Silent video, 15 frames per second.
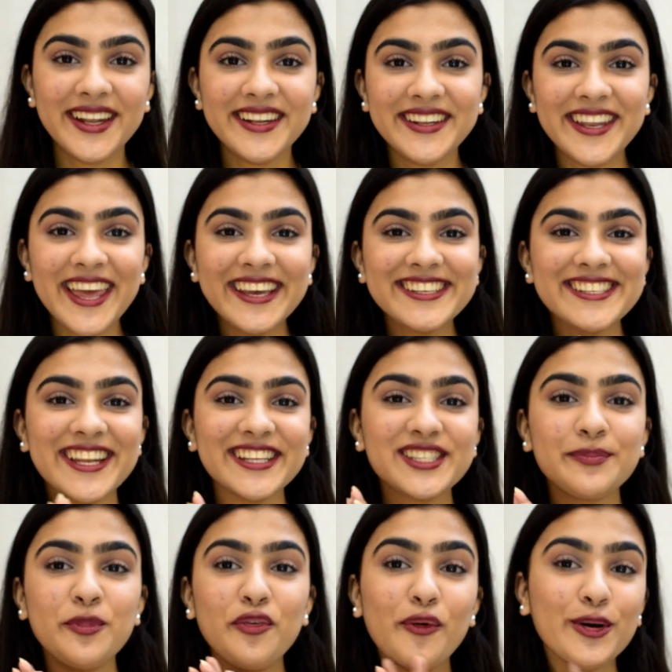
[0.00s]
Next,
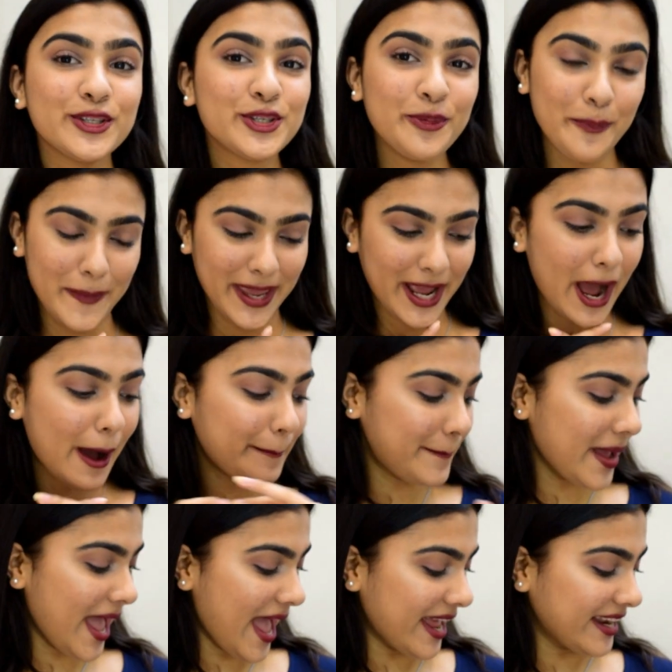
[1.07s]
let's move on to
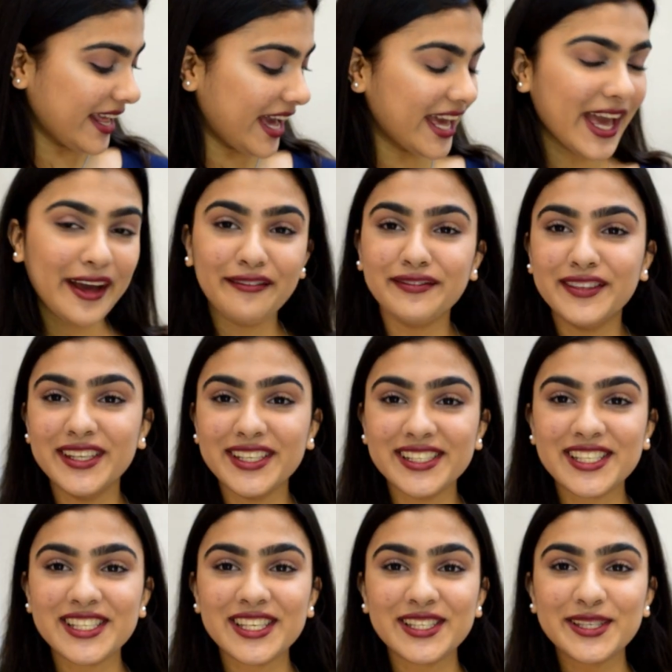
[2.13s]
makeup, and I have
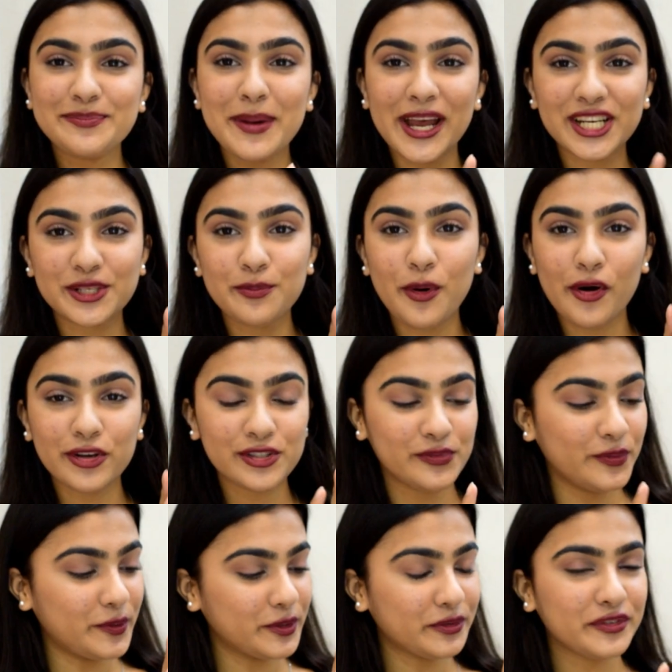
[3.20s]
this
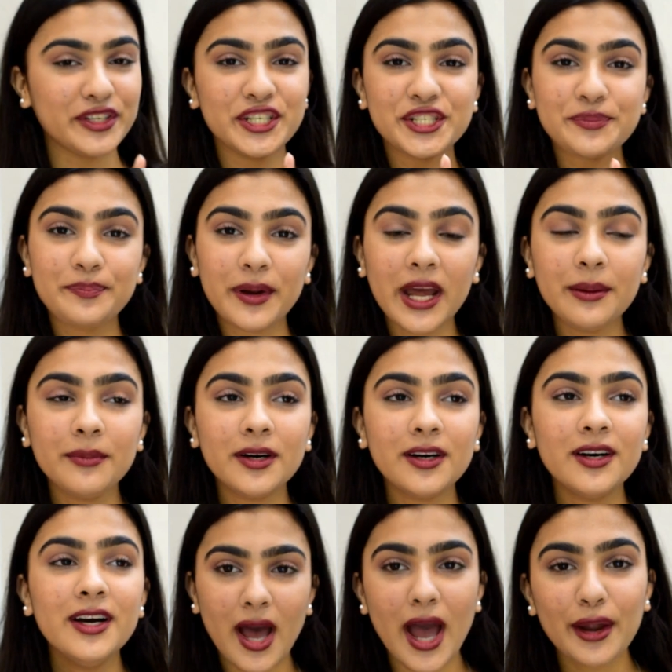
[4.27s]
Smashbox Photo Finish
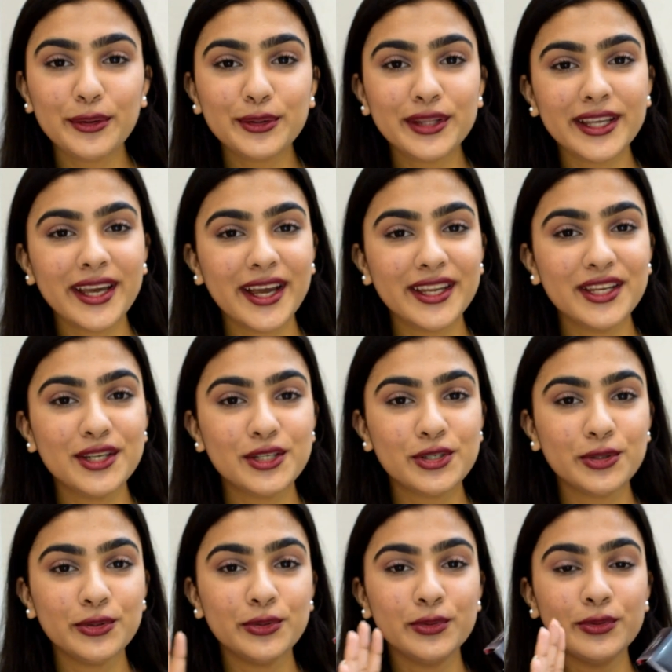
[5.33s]
Primer. I don't think I need
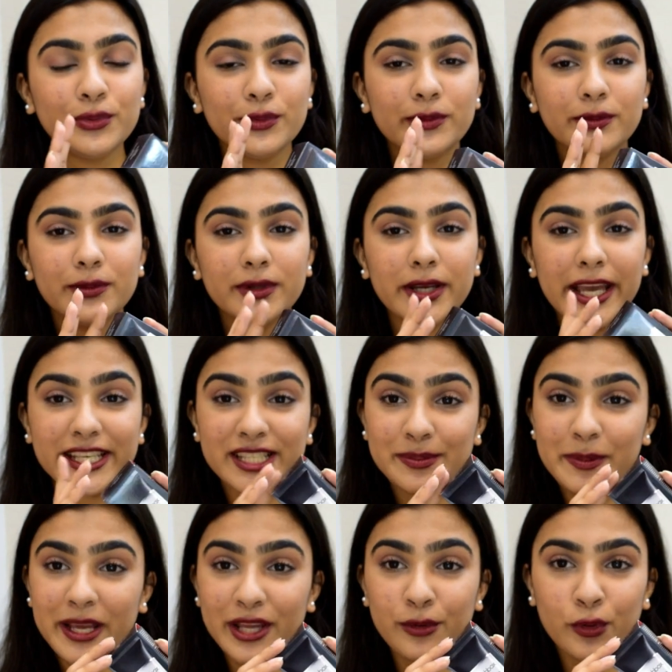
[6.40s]
to
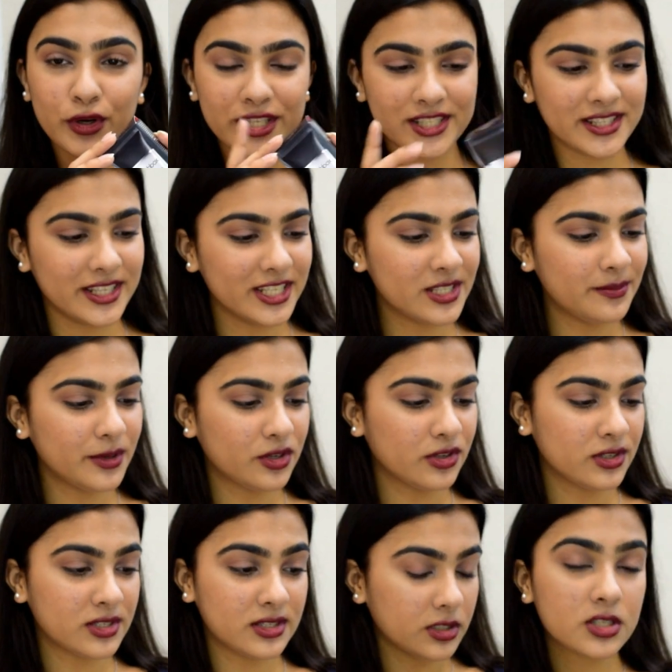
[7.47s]
explain what is this,
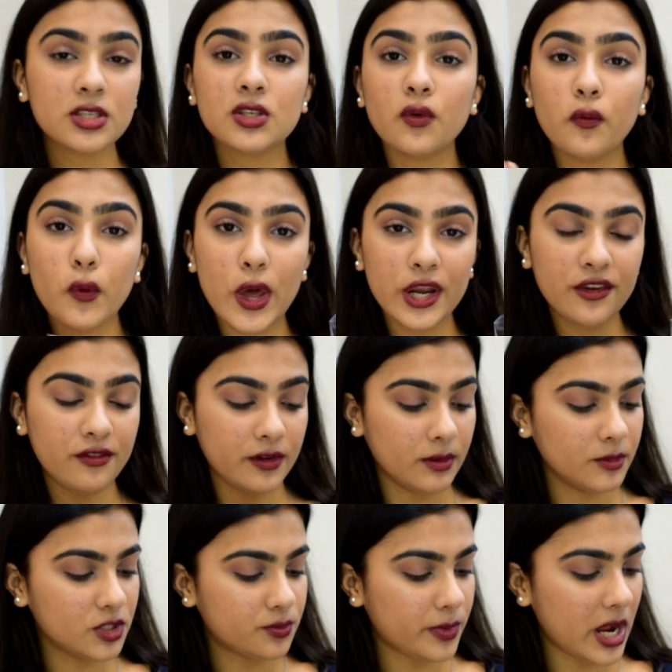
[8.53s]
because this is a very
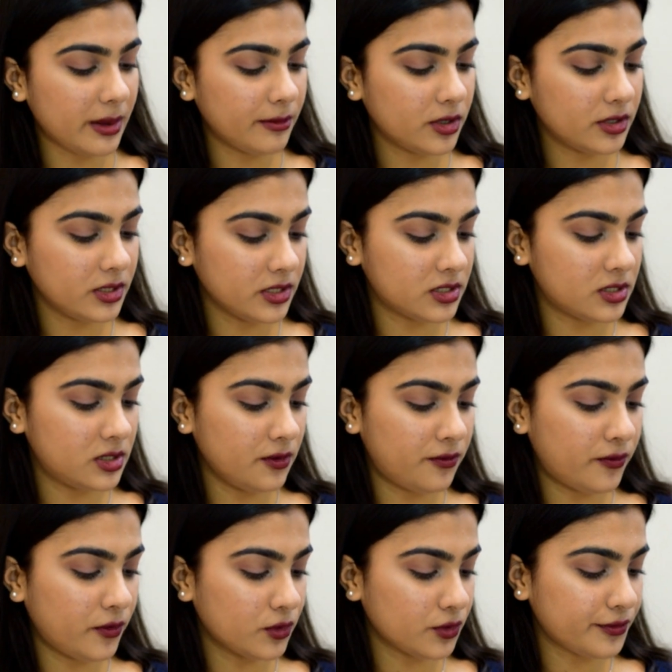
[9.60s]
famous primer. It's the
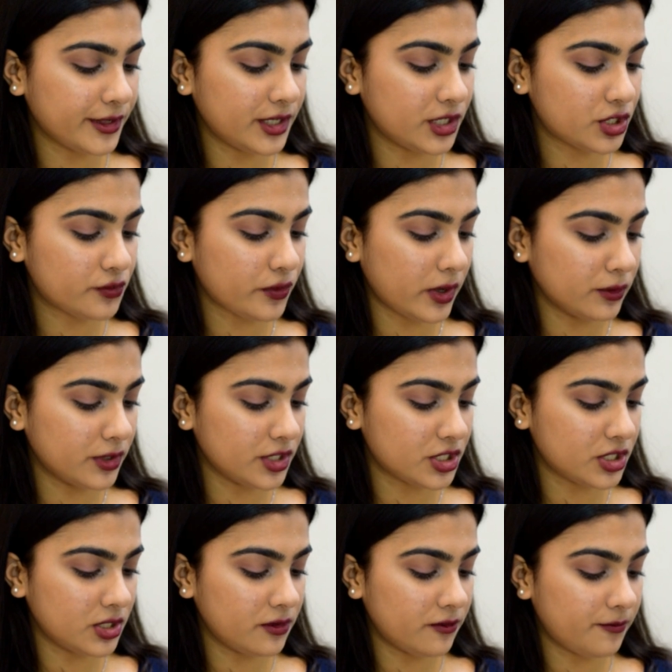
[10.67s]
Photo Finish
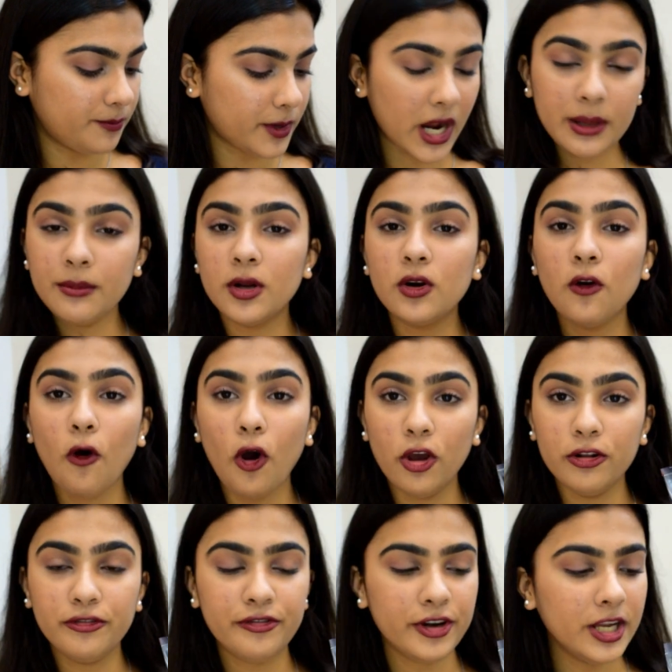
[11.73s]
Foundation Primer
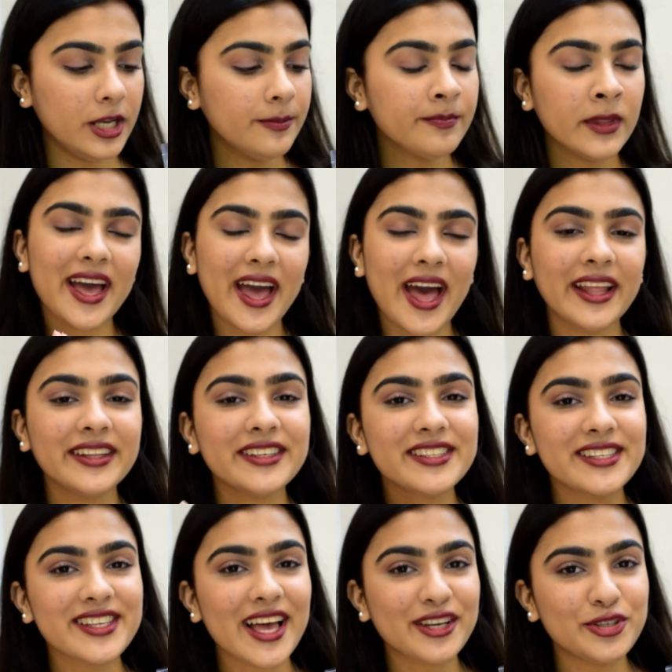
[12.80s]
Oil Free, and this
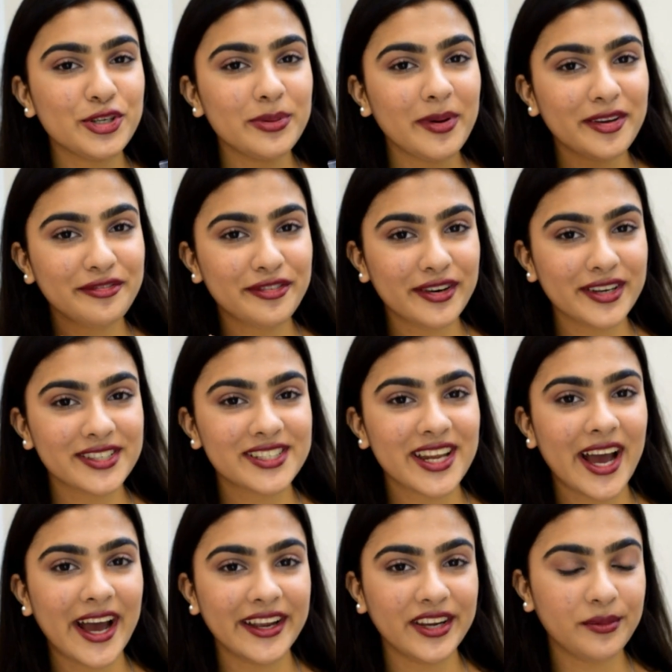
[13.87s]
is actually my first
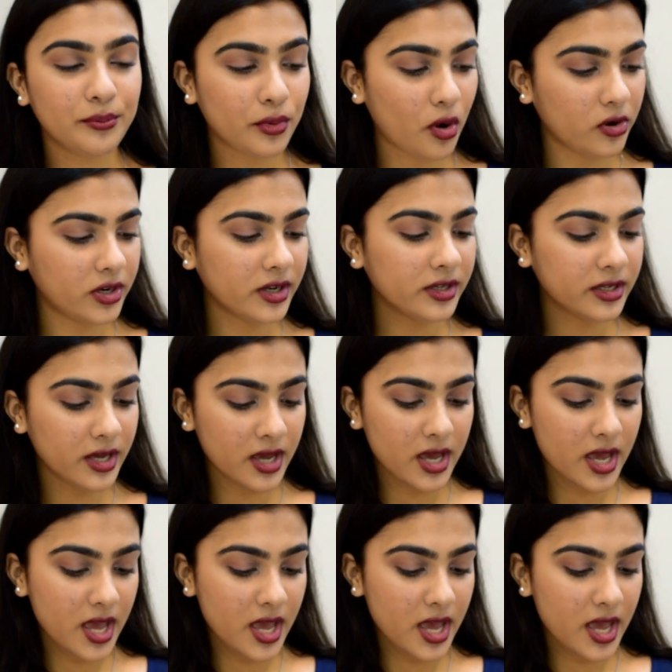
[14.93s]
high-end product.